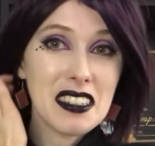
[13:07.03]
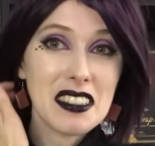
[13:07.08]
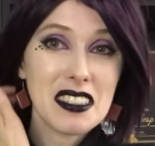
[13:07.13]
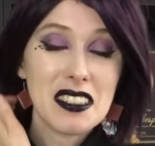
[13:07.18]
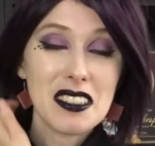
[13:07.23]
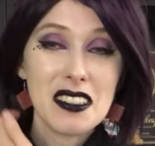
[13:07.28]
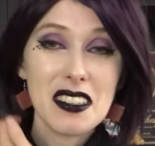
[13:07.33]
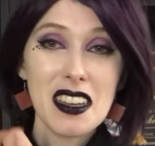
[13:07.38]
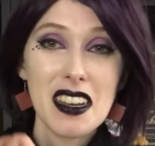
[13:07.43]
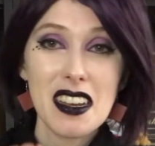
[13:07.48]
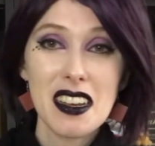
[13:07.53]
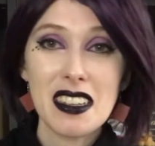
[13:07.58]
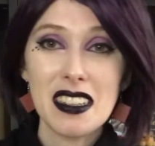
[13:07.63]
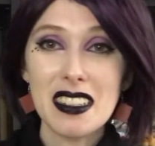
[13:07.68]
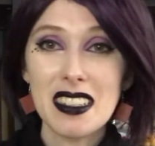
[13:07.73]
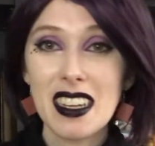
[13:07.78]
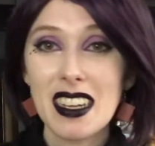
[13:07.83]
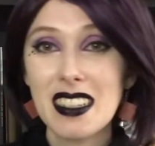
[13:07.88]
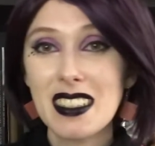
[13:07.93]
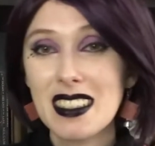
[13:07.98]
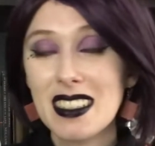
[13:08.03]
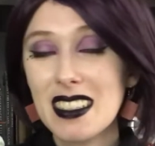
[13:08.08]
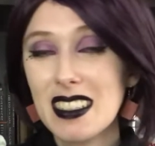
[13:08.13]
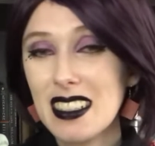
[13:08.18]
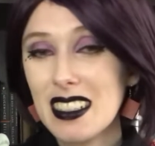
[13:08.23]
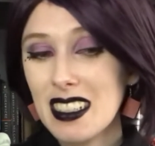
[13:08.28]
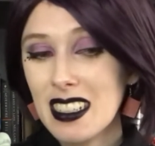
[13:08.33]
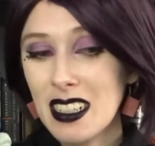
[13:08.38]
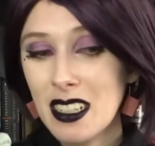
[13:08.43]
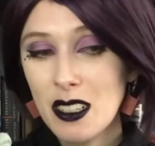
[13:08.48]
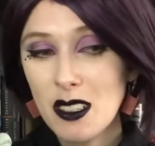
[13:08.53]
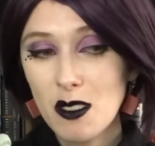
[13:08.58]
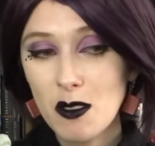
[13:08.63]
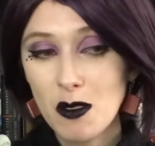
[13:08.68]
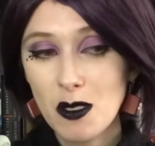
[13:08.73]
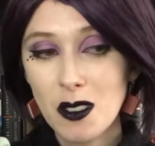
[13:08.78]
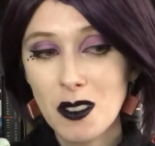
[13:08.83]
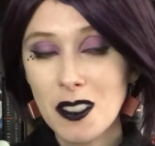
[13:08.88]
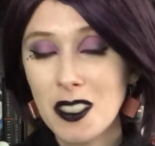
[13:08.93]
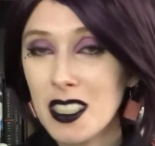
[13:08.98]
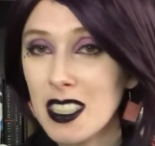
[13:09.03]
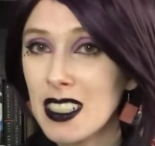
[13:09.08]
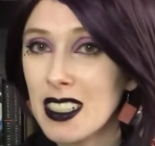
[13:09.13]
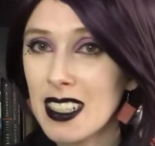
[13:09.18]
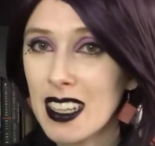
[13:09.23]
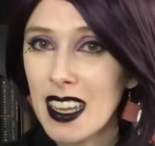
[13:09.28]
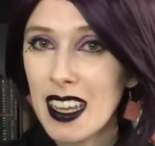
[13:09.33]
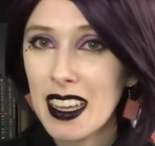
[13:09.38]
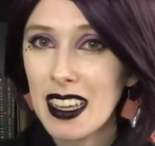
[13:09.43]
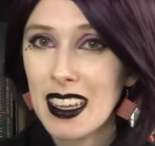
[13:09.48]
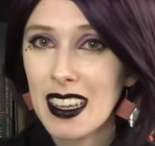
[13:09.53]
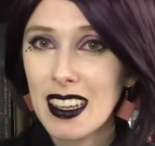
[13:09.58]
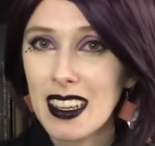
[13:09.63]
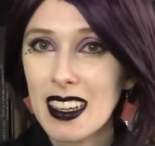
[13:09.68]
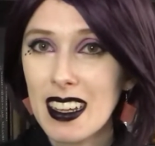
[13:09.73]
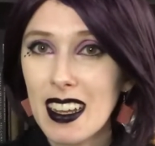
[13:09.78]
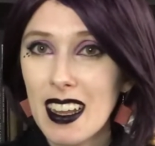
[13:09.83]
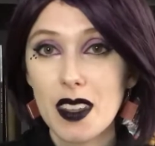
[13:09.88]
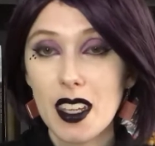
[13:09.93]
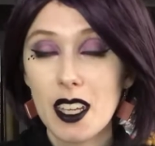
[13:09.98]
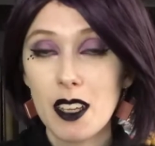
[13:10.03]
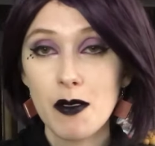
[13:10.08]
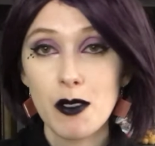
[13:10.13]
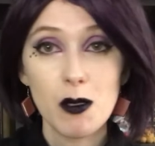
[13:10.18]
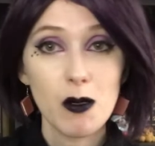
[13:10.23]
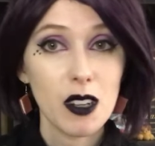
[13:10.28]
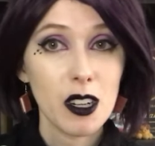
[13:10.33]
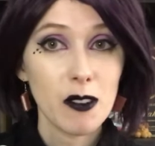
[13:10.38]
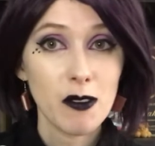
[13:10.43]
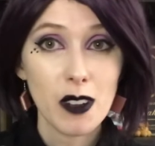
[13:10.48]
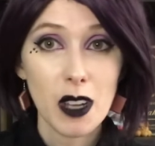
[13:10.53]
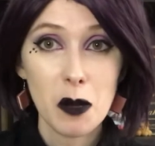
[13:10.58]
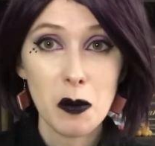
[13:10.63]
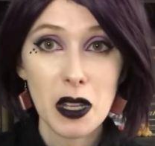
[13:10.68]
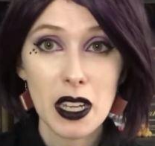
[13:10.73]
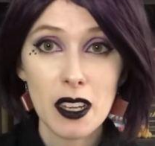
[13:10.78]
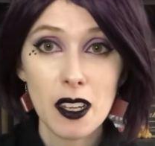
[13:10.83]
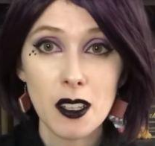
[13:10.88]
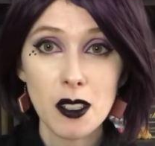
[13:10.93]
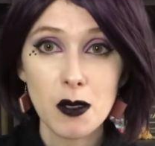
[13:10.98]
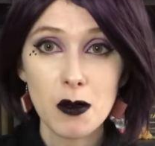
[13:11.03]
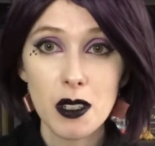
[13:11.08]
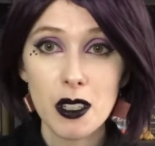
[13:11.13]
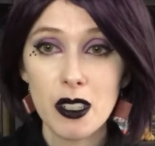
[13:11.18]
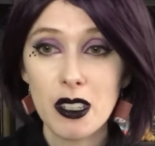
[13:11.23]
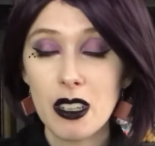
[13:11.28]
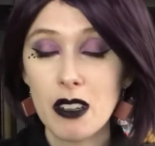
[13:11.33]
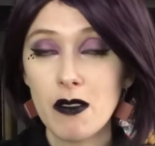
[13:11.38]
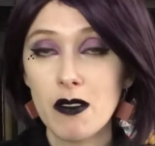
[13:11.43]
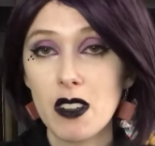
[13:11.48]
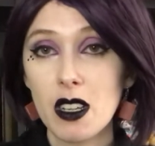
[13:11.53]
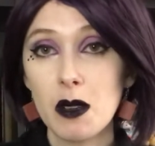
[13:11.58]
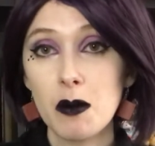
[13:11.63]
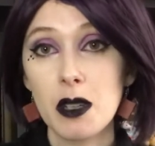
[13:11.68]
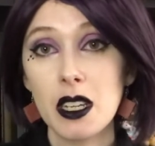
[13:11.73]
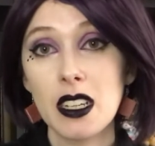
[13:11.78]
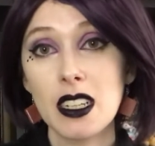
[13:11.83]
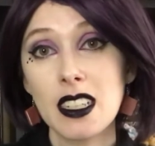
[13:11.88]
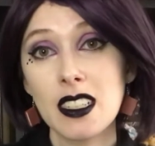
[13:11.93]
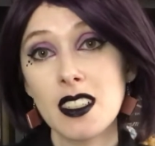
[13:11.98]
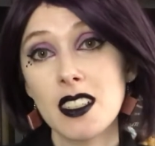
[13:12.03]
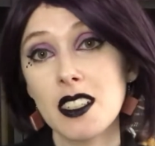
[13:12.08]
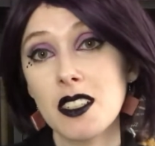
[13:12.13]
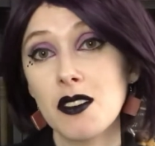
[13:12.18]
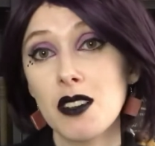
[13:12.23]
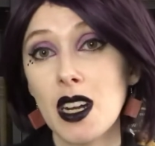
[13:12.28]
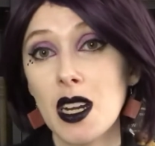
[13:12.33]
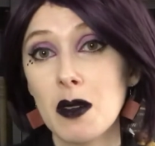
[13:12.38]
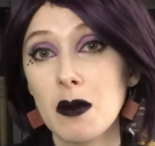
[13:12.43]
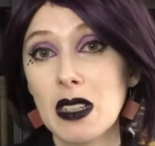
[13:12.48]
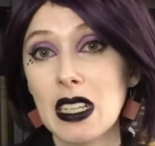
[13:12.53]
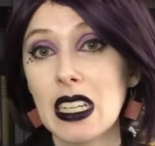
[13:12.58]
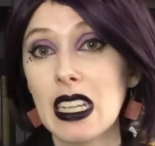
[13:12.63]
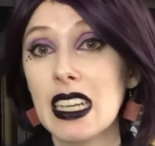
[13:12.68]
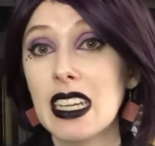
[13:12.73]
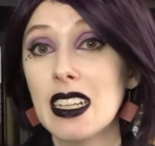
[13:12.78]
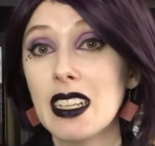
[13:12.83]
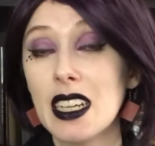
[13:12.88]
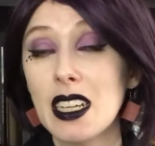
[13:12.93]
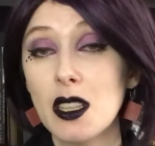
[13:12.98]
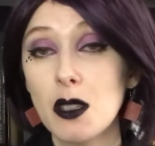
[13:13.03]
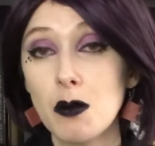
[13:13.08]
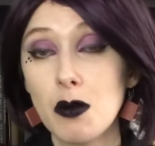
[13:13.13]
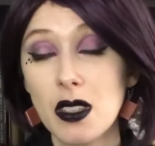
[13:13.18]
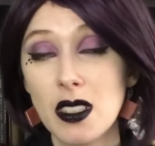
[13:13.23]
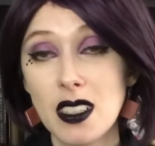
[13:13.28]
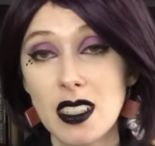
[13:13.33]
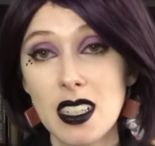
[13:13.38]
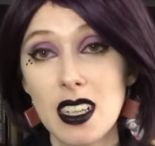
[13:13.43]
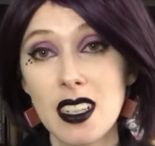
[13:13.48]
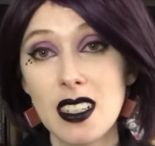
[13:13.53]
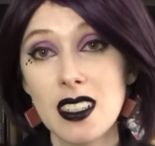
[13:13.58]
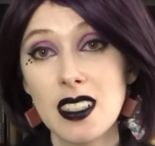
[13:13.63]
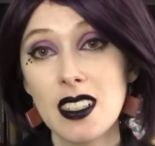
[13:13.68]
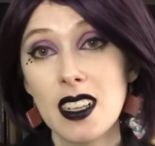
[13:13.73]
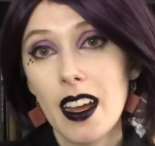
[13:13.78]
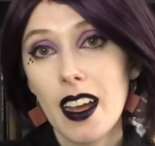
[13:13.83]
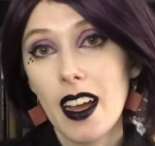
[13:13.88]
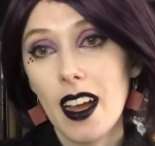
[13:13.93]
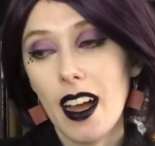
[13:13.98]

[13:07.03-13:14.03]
So yeah, that's it for today. If you want to find me elsewhere, you can find me on Instagram at Leia Like the Princess.